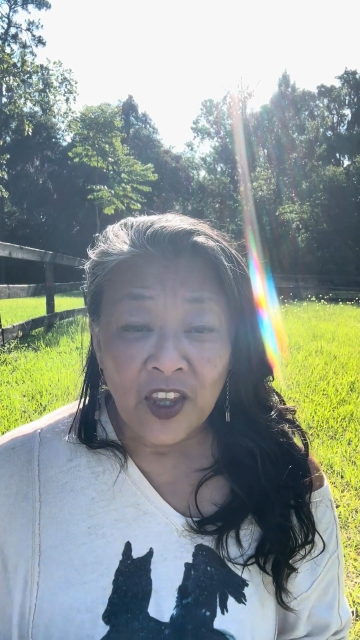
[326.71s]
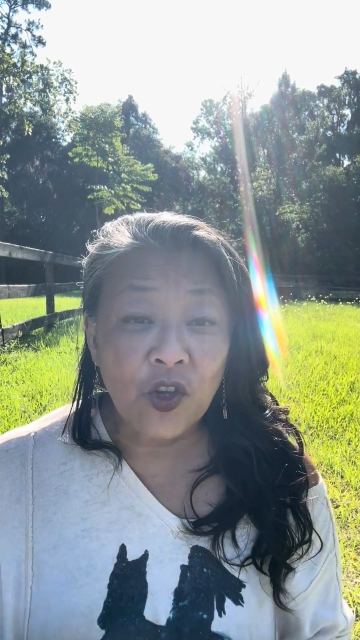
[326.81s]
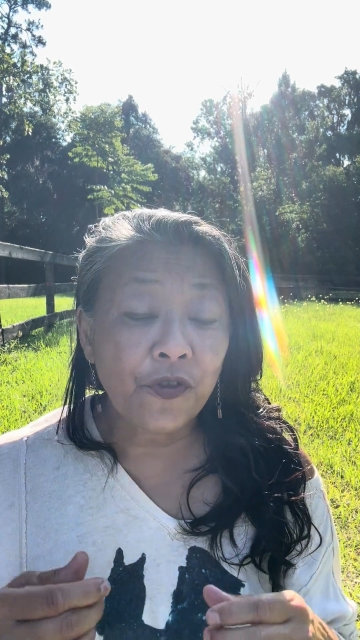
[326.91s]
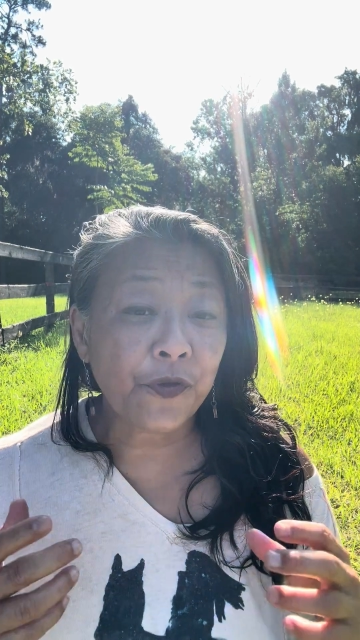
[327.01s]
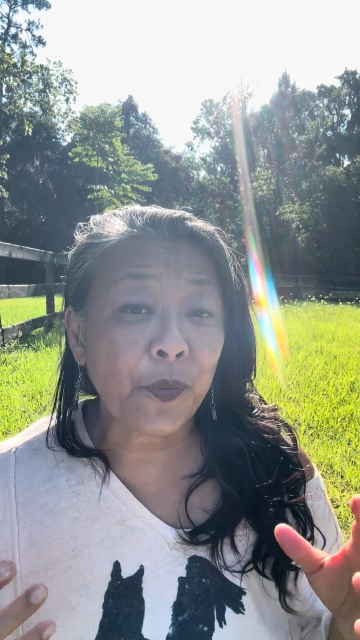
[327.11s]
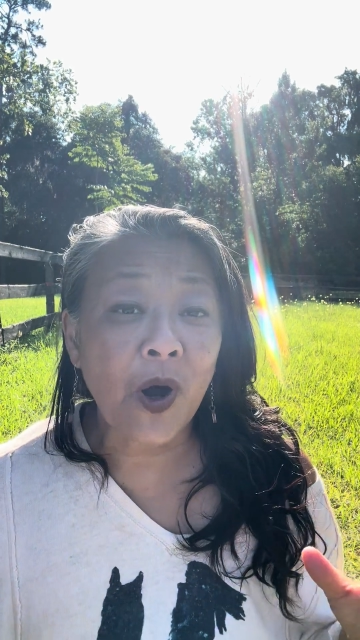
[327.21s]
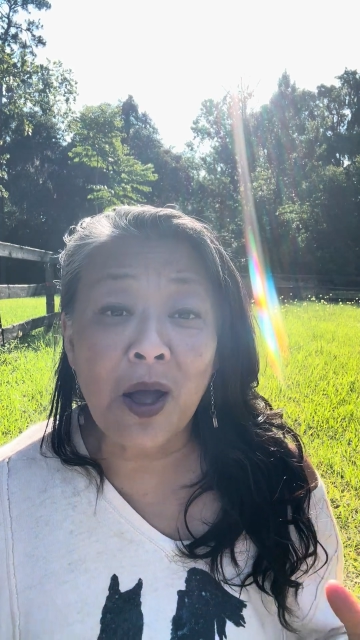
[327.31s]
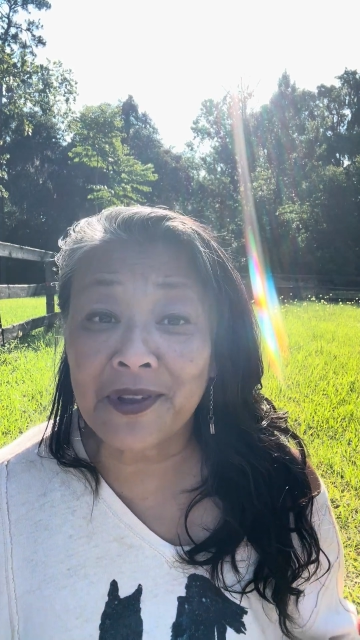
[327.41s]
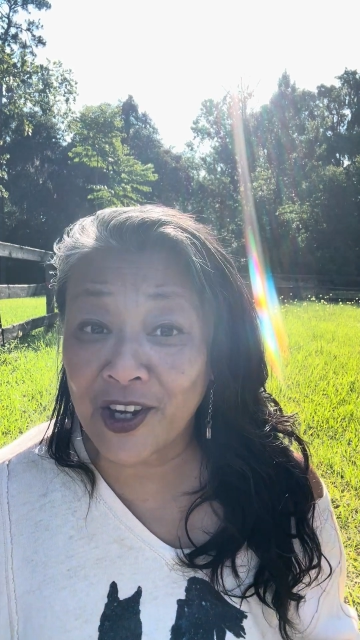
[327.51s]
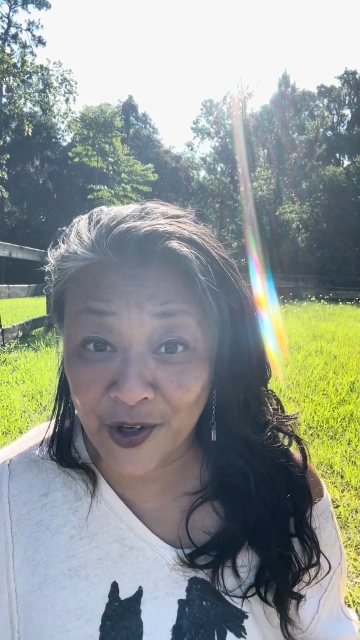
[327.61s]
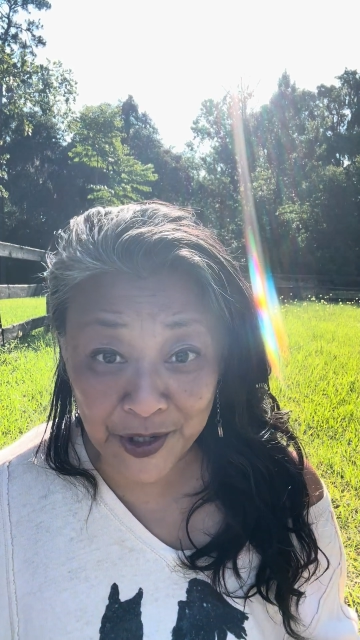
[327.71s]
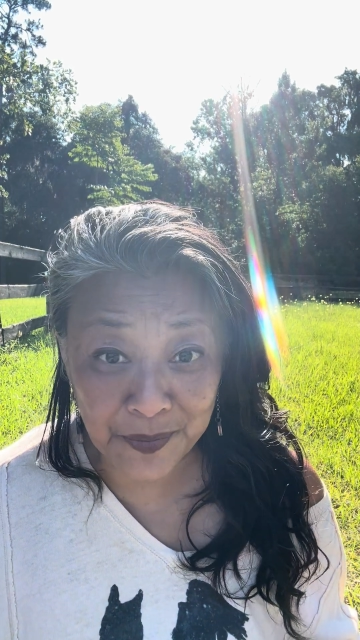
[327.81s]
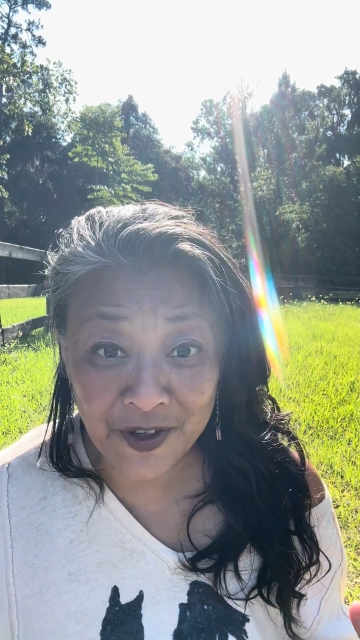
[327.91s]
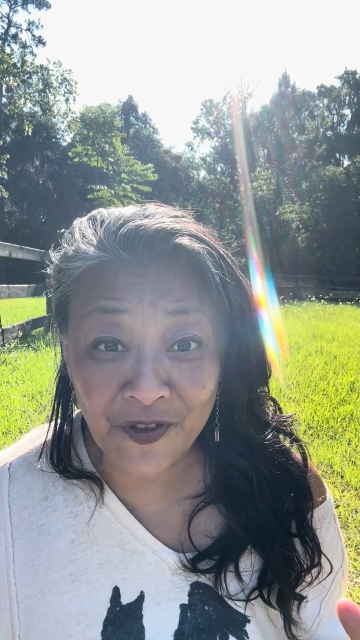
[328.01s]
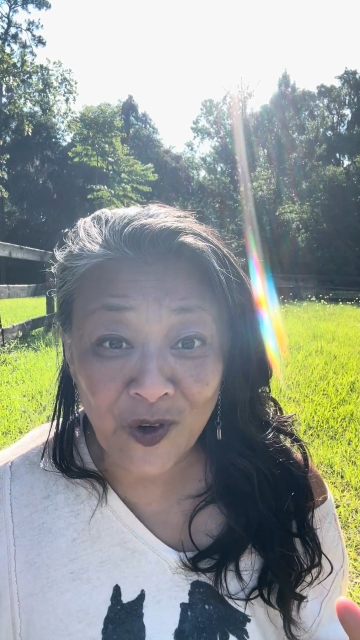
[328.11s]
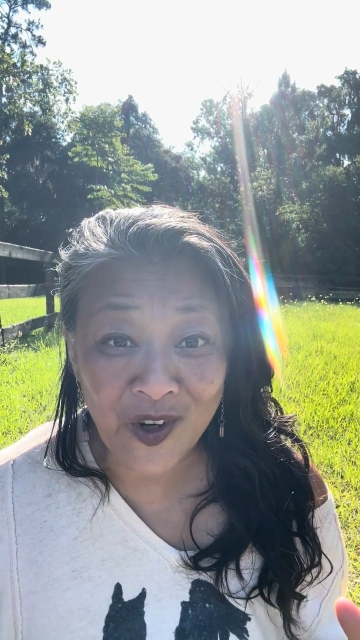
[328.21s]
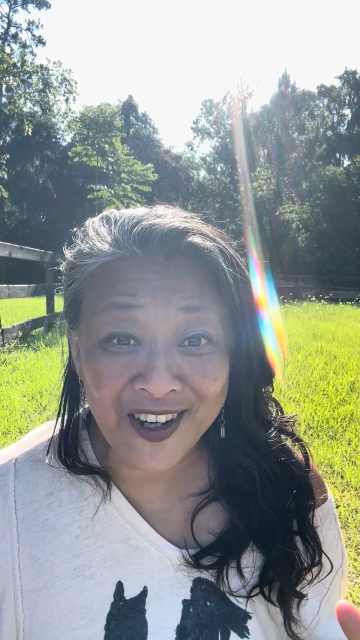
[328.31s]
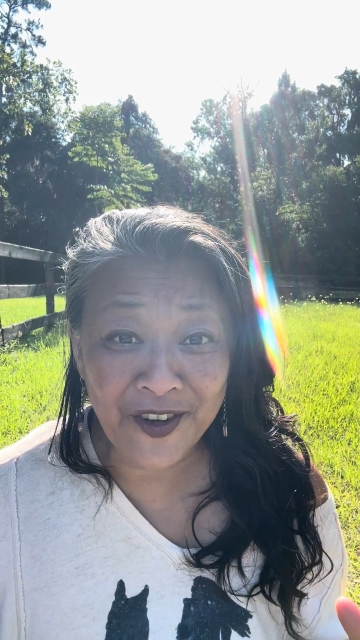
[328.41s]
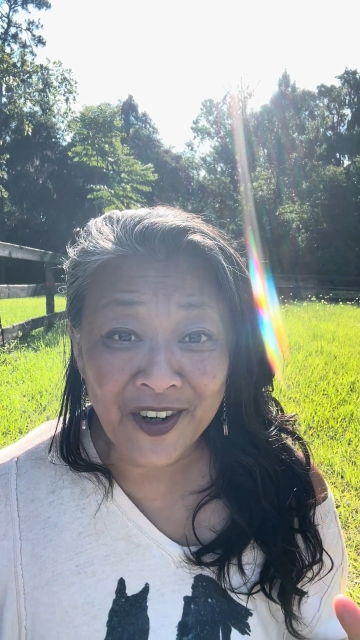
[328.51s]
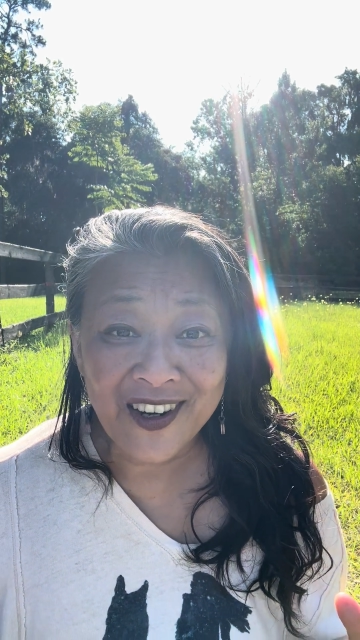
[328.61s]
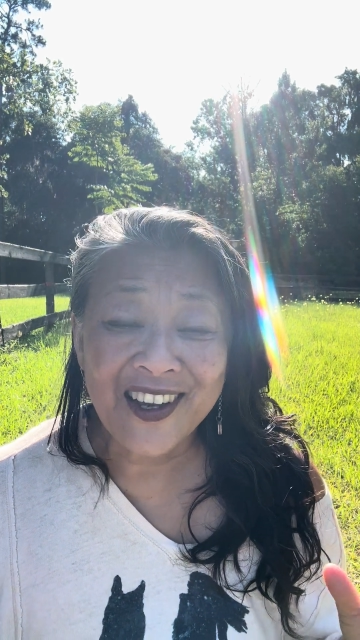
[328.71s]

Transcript: You've probably heard it before,